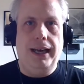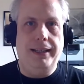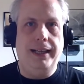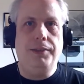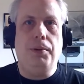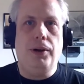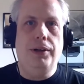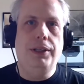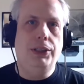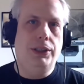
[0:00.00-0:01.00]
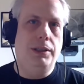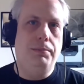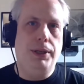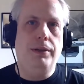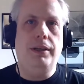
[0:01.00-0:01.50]
And that's part yeah. of the, the
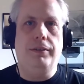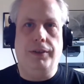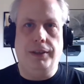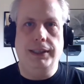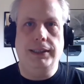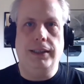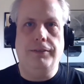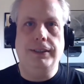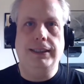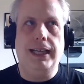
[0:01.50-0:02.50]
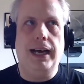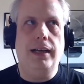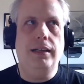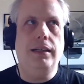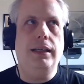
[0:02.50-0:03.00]
beauty of all this stuff is
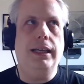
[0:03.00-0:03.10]
that